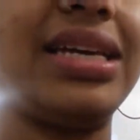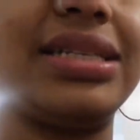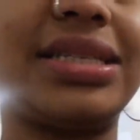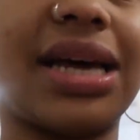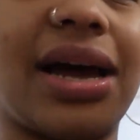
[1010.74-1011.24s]

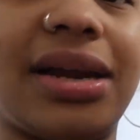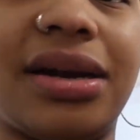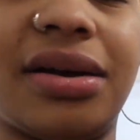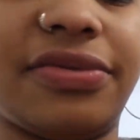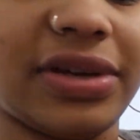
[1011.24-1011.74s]
inside
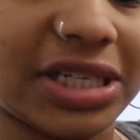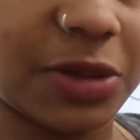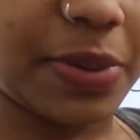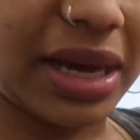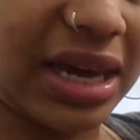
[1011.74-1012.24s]
of it is
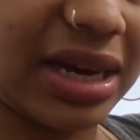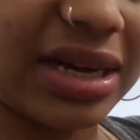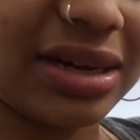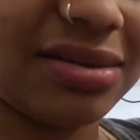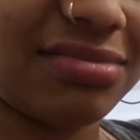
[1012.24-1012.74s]

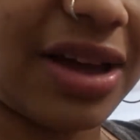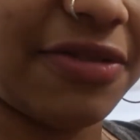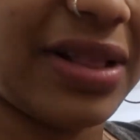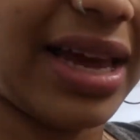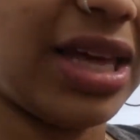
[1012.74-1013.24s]
pink. I
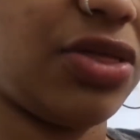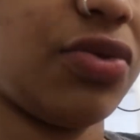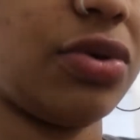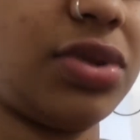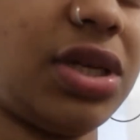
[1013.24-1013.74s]
feel like it
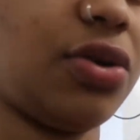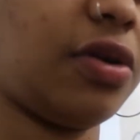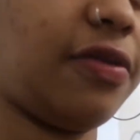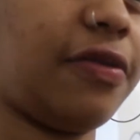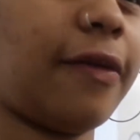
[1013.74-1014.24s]
throws it
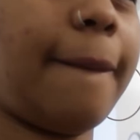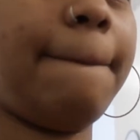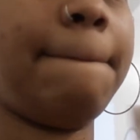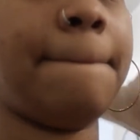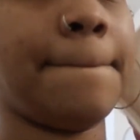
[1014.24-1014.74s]
off.
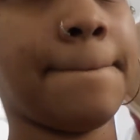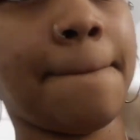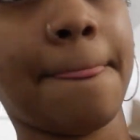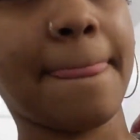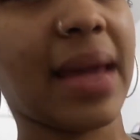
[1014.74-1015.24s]

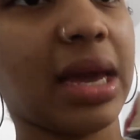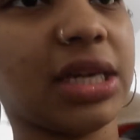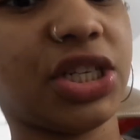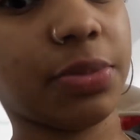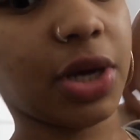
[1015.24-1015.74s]

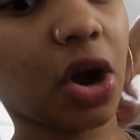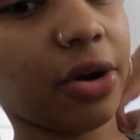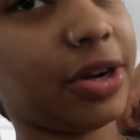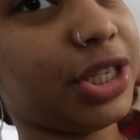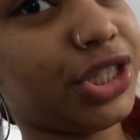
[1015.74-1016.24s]
It should be
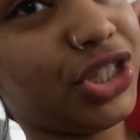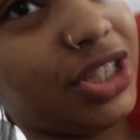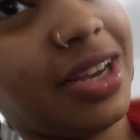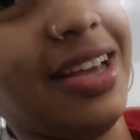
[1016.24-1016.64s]
orange